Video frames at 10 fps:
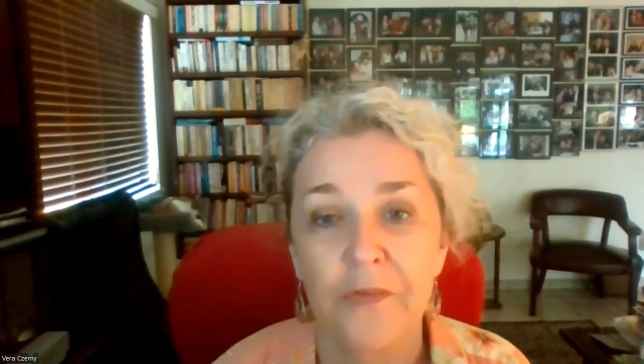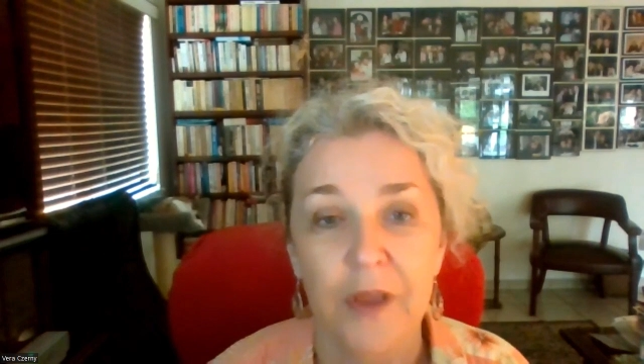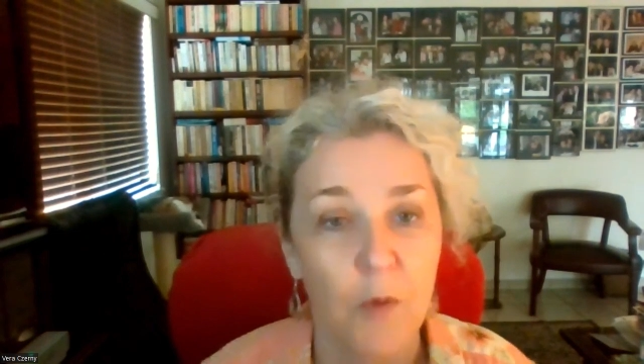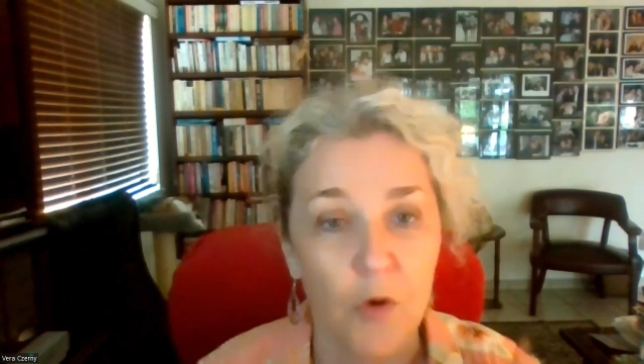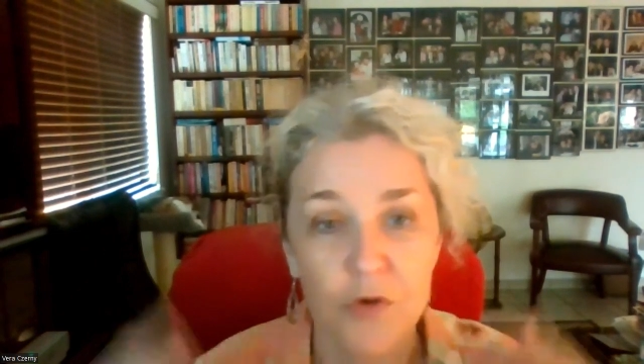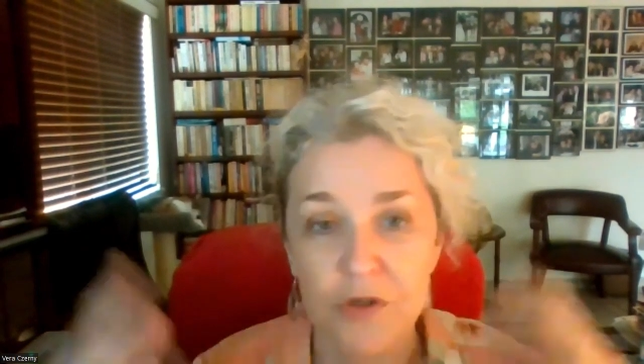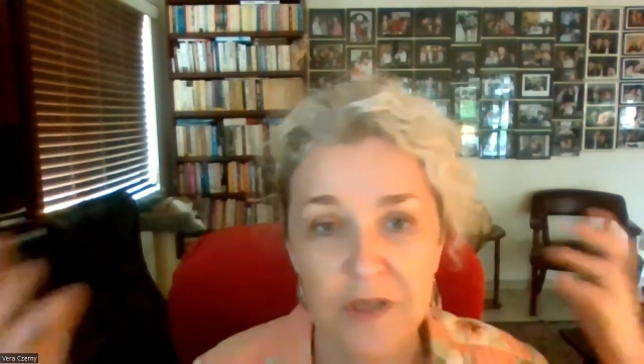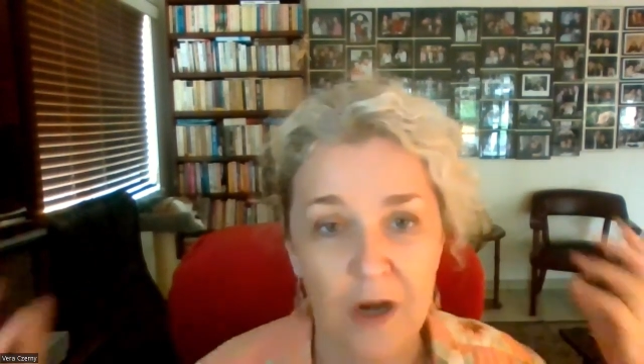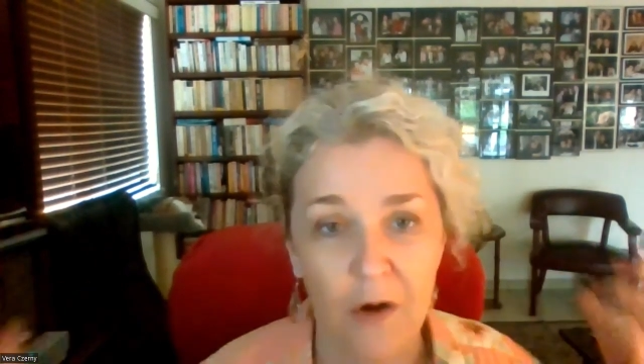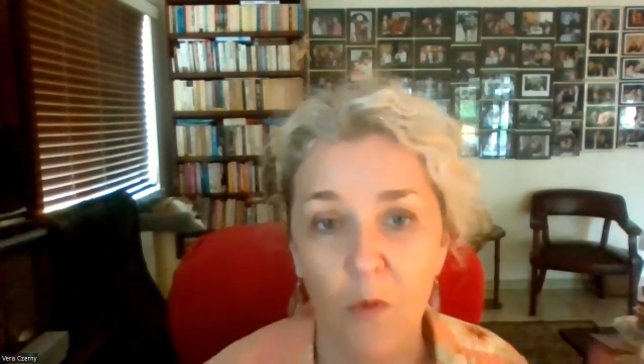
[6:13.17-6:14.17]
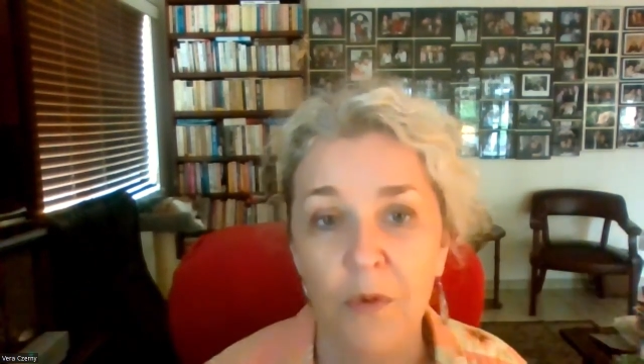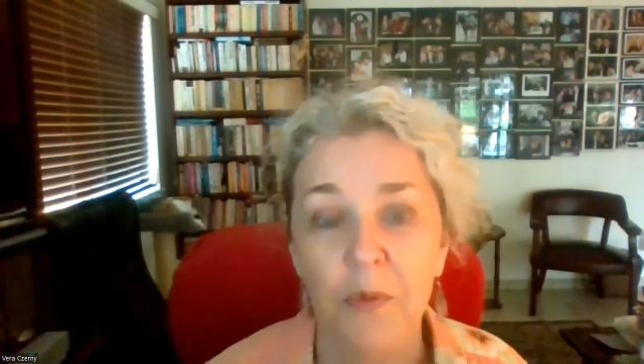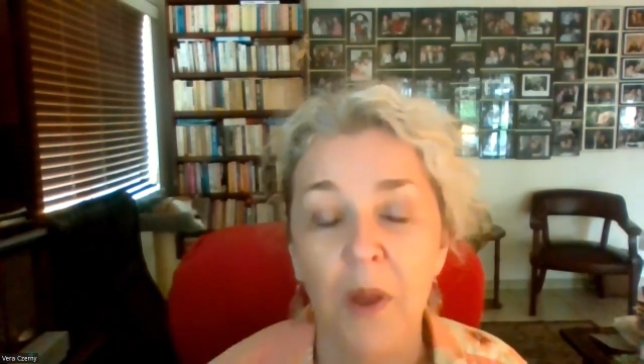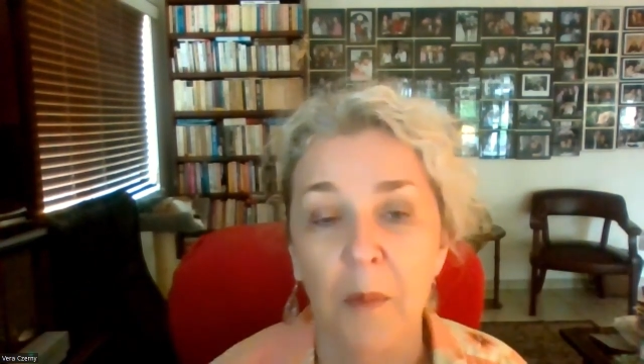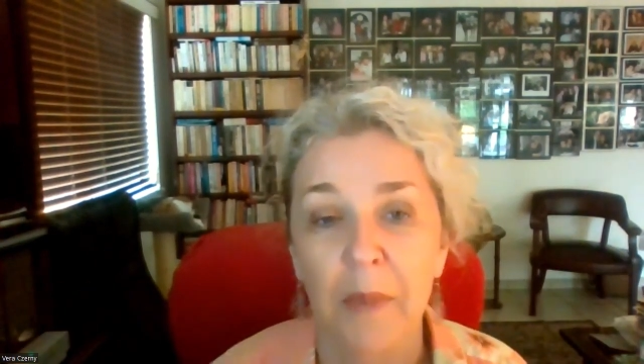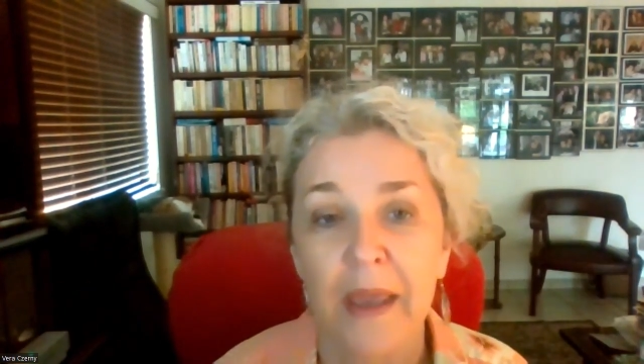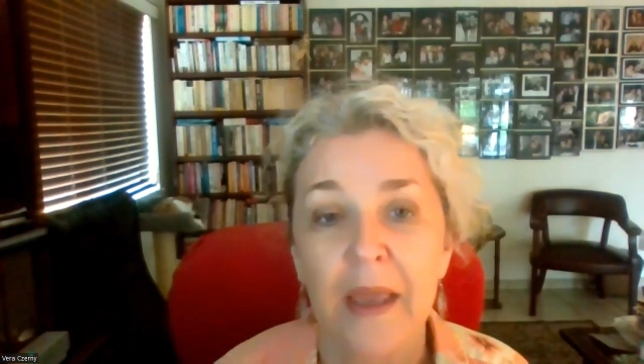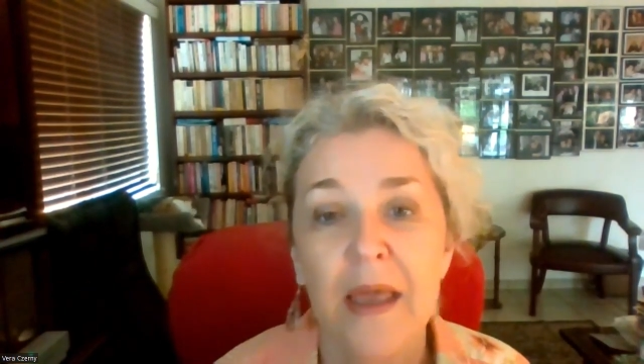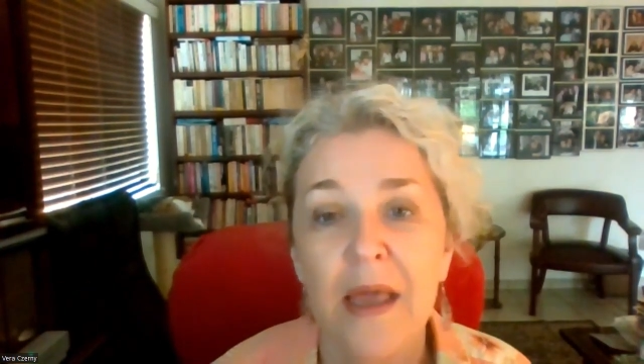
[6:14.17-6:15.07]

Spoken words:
the emotions are overwhelming.